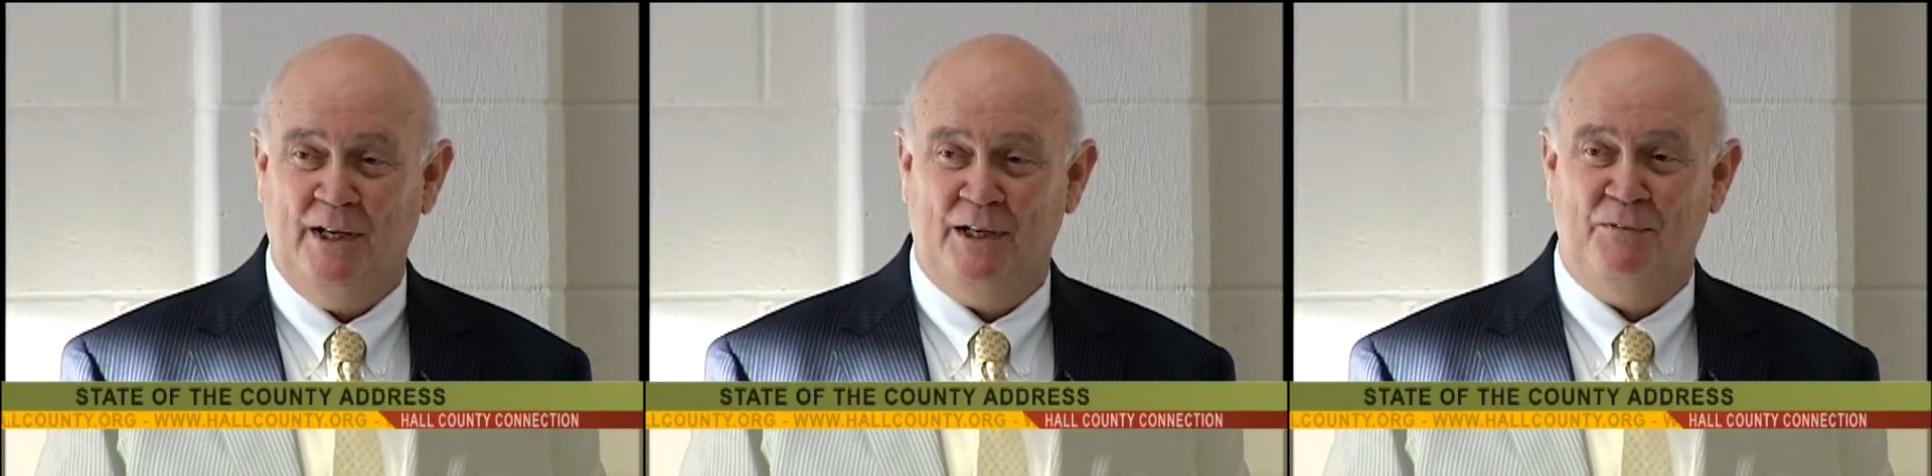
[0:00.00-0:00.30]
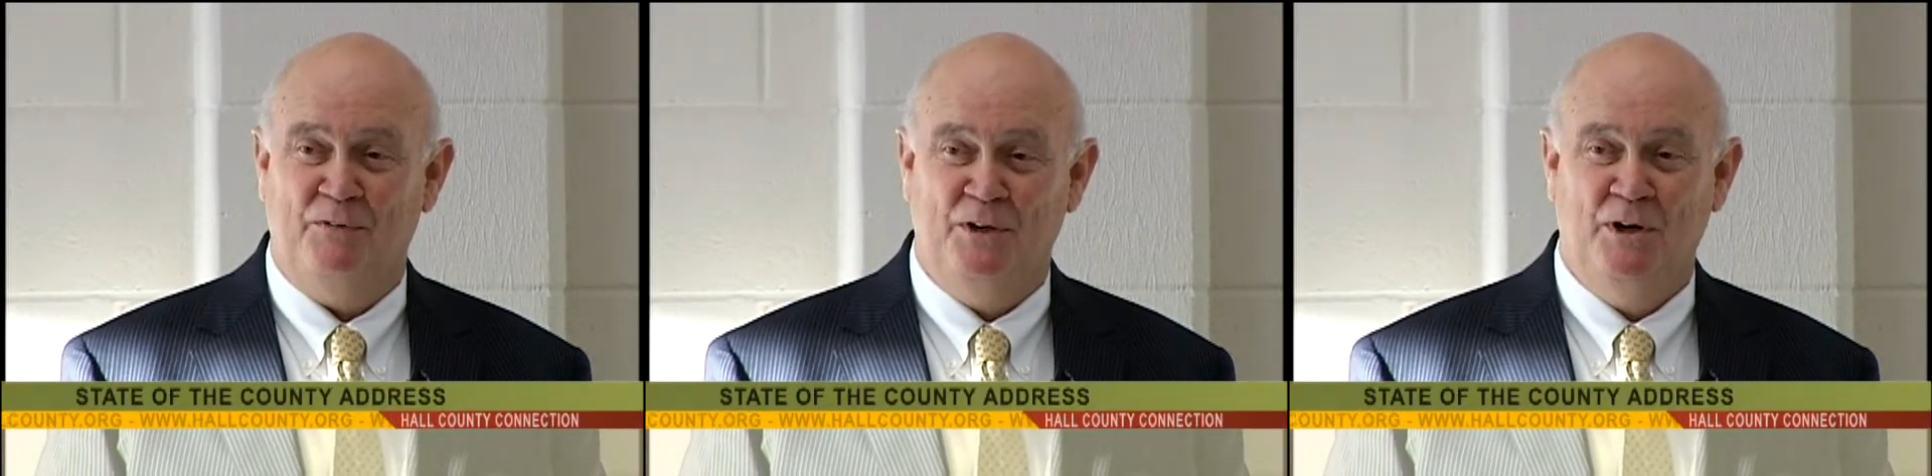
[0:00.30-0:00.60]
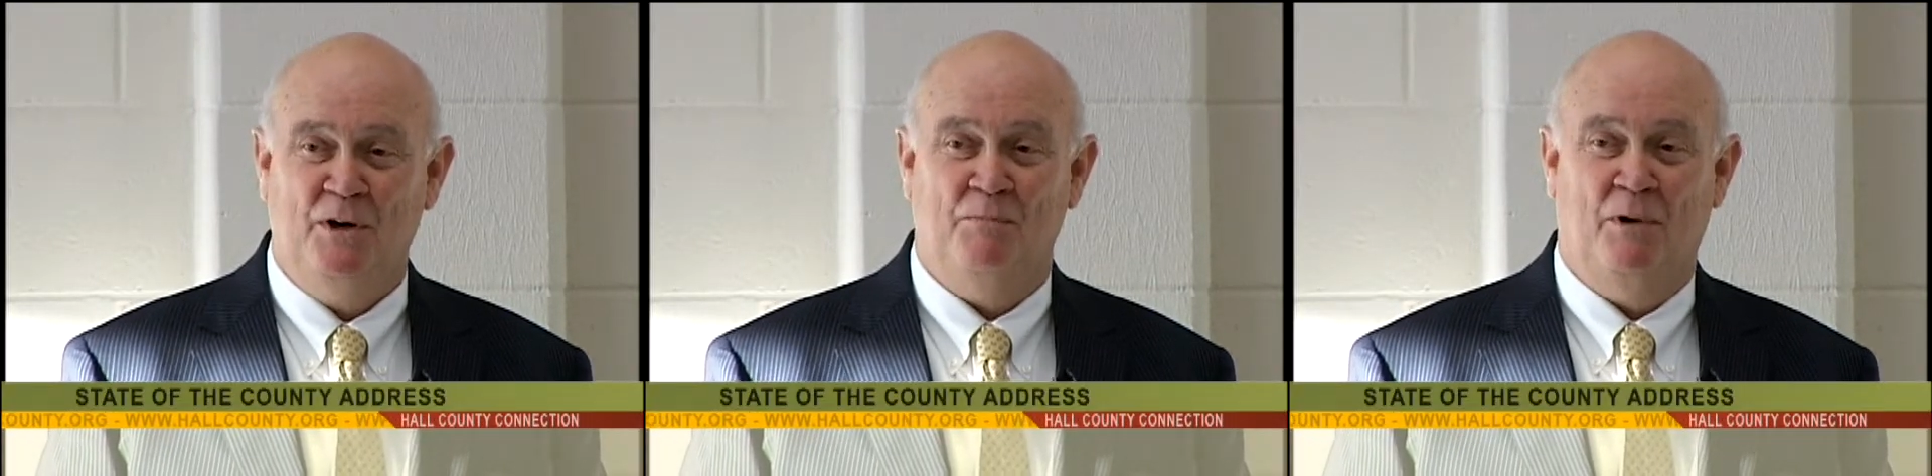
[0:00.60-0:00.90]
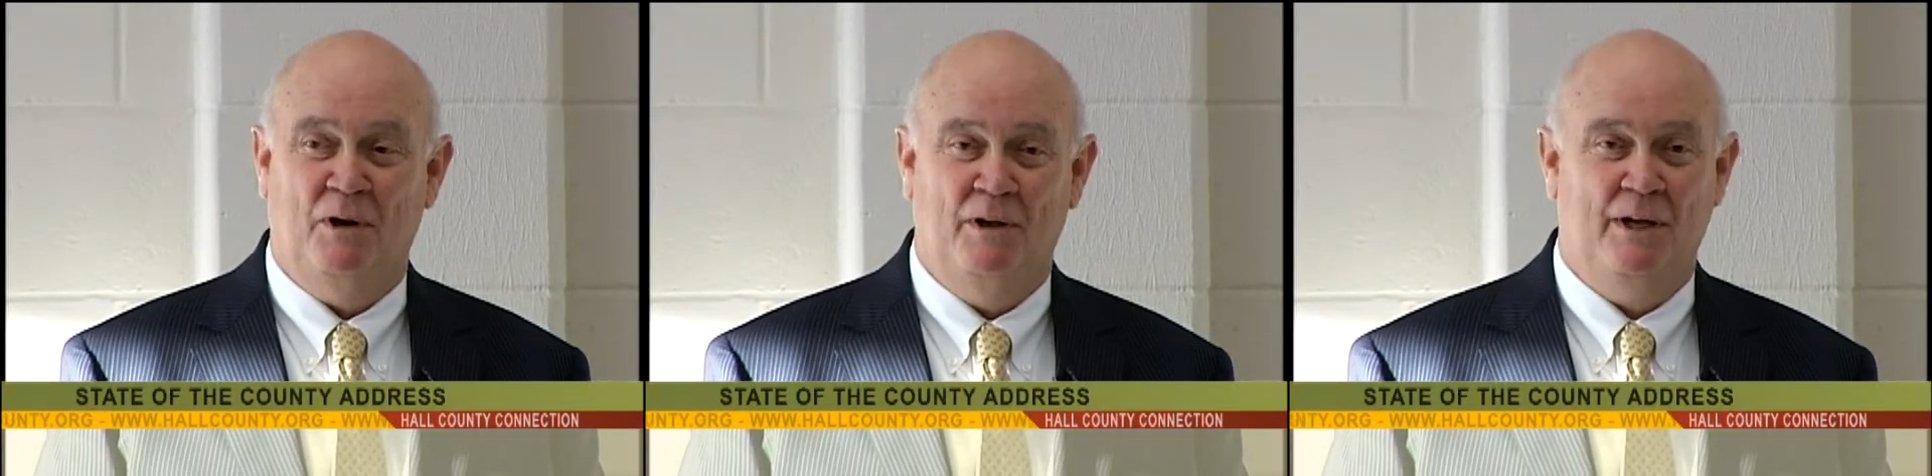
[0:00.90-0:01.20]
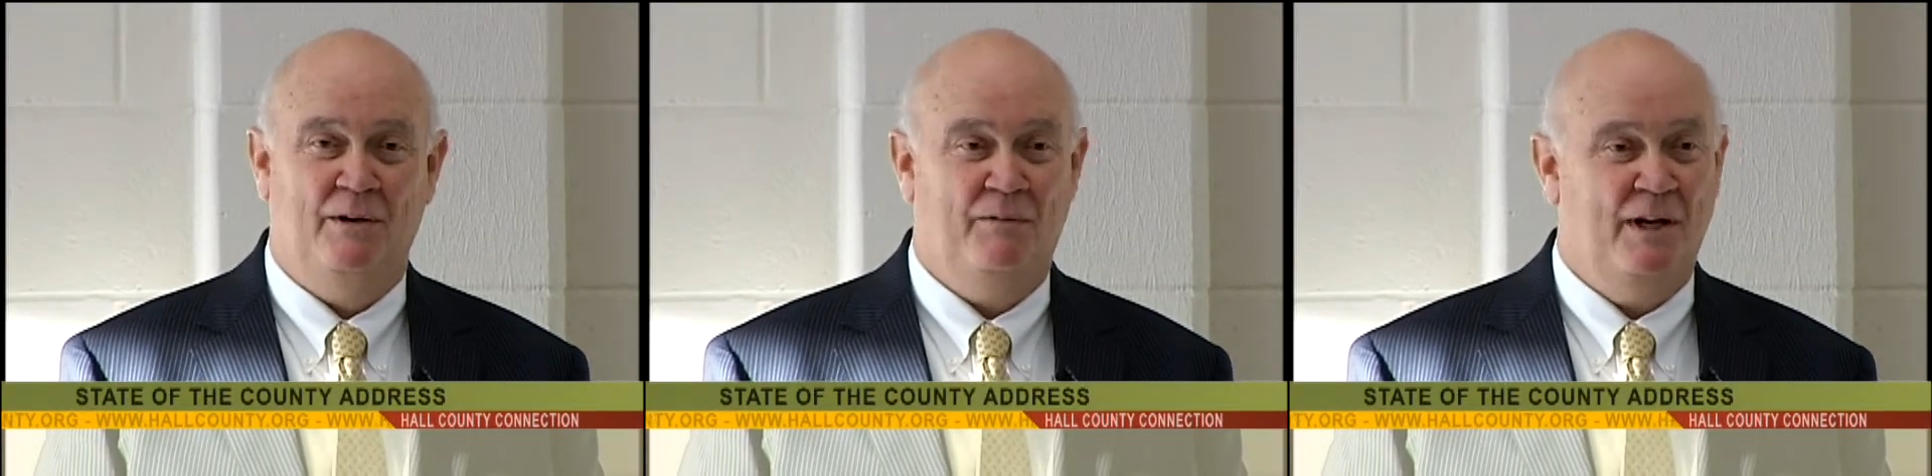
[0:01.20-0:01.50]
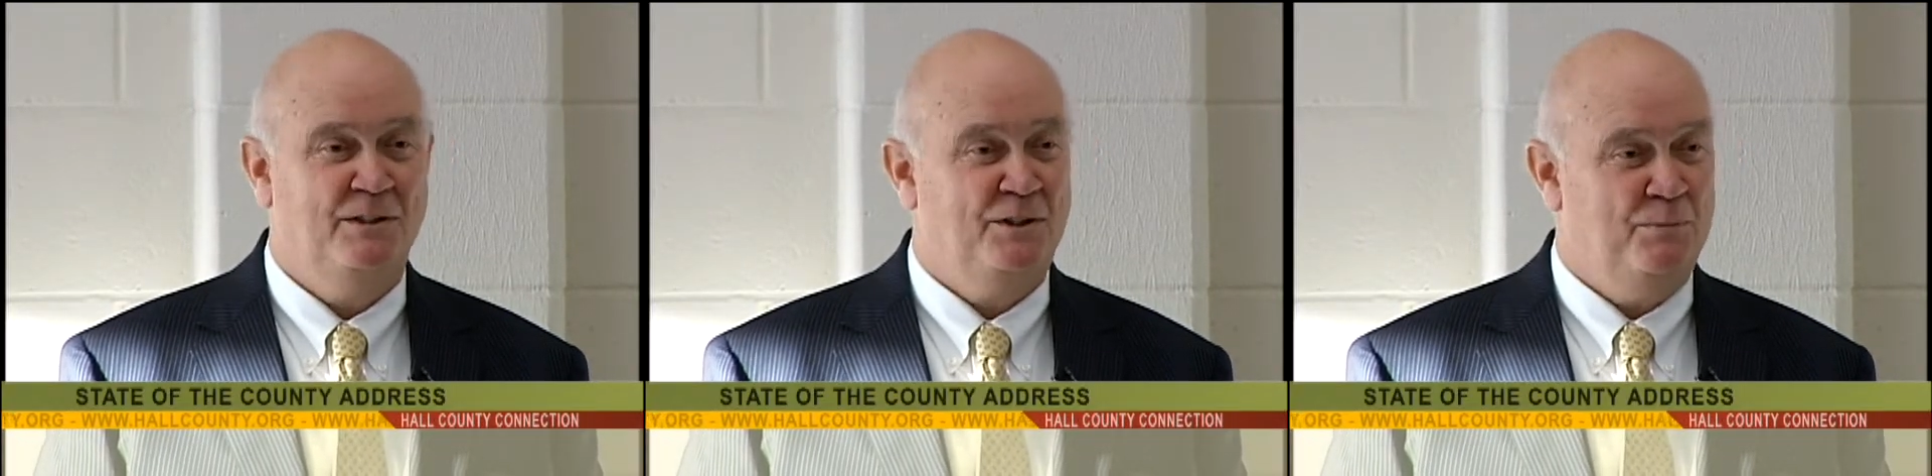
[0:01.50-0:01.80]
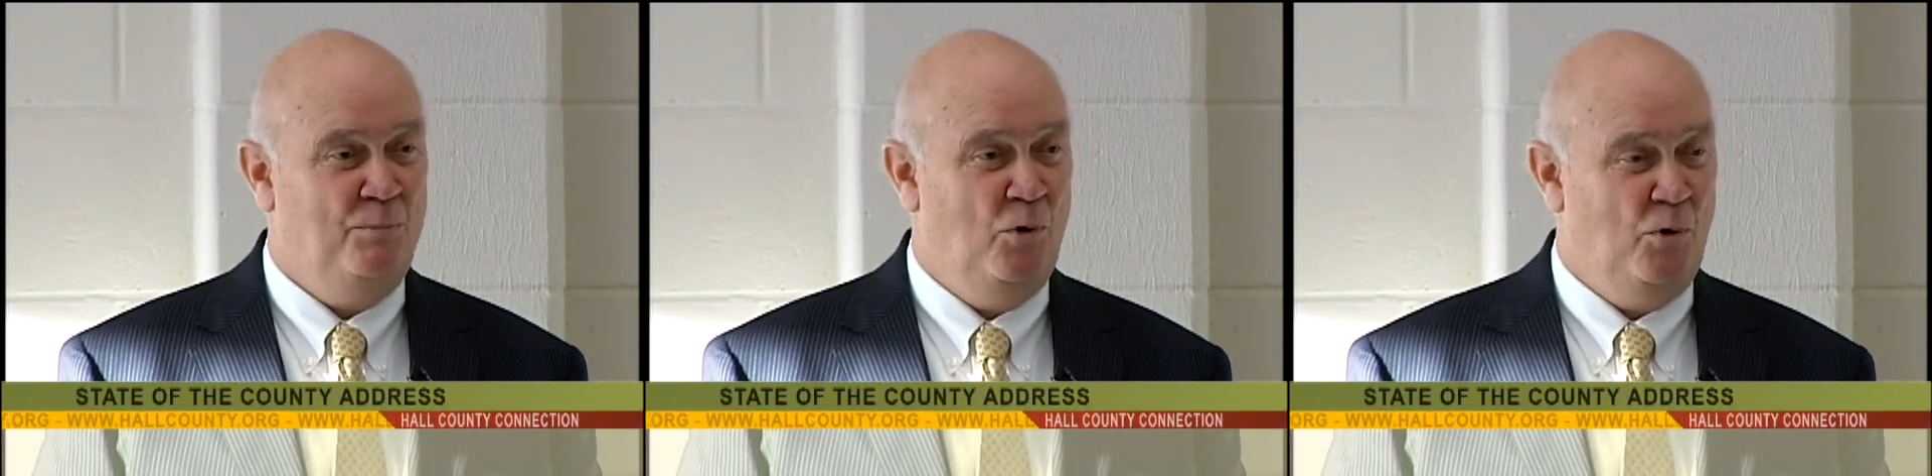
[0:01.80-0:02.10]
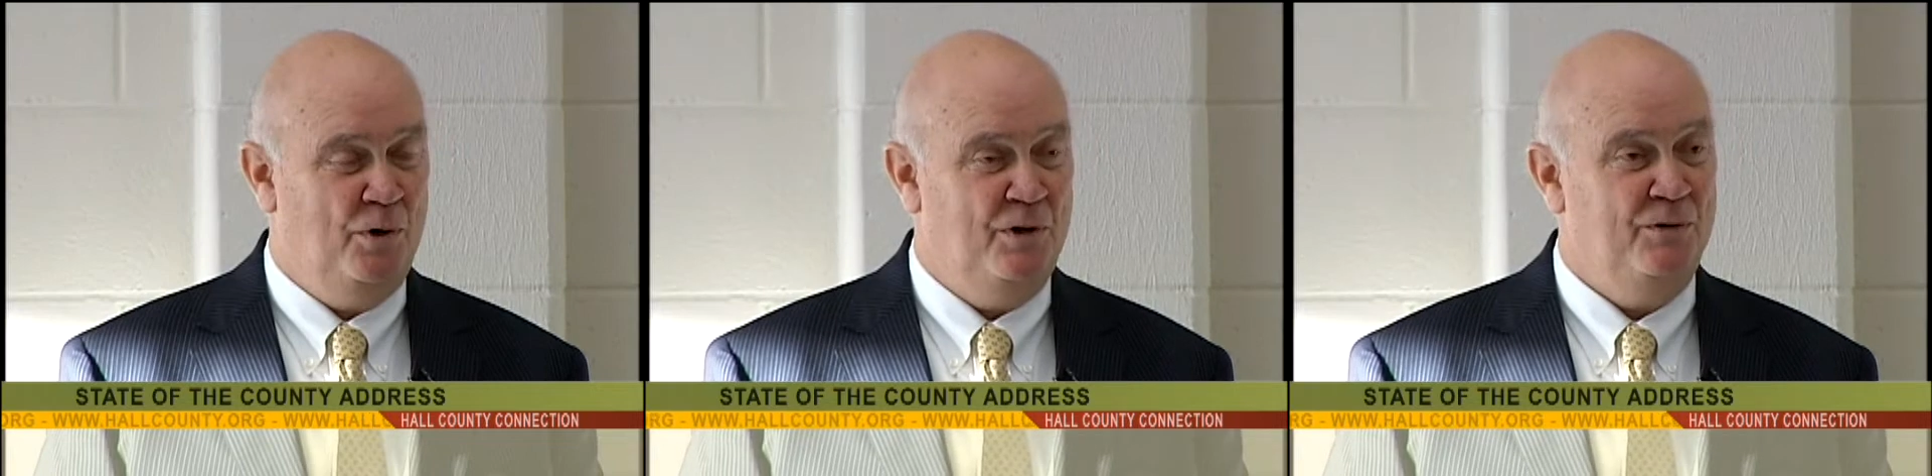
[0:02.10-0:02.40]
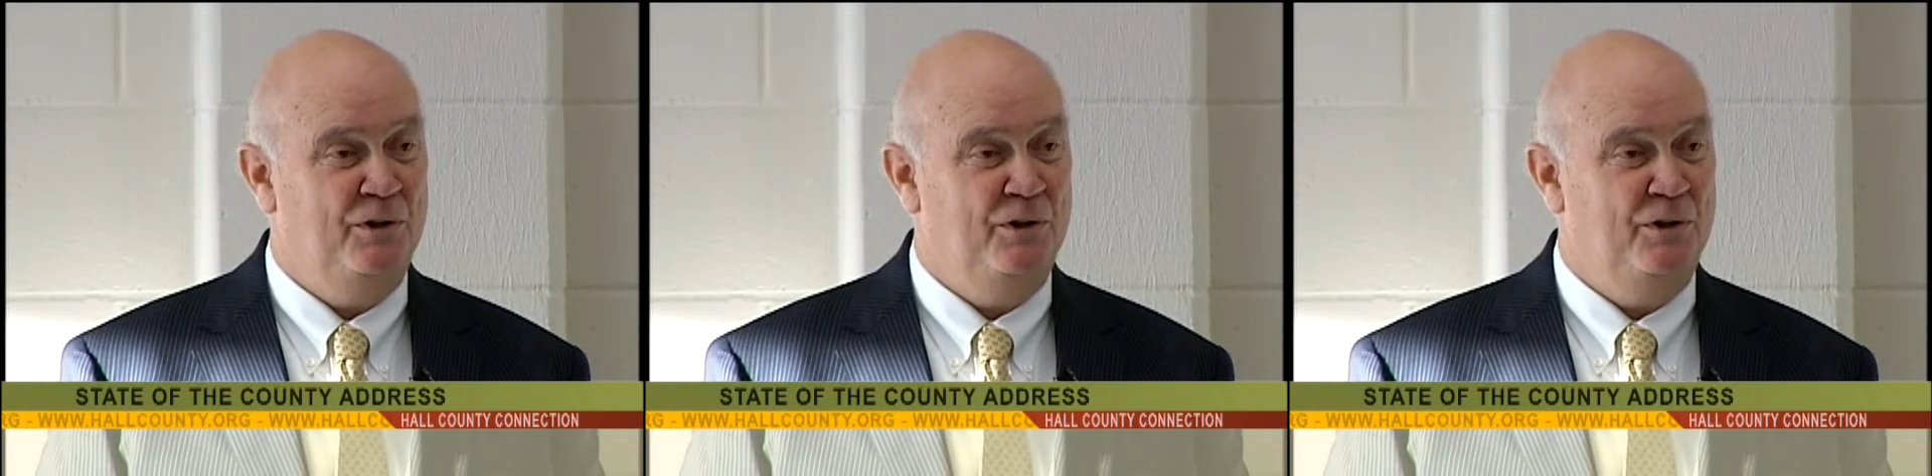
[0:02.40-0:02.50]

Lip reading: And if you don't believe that's important,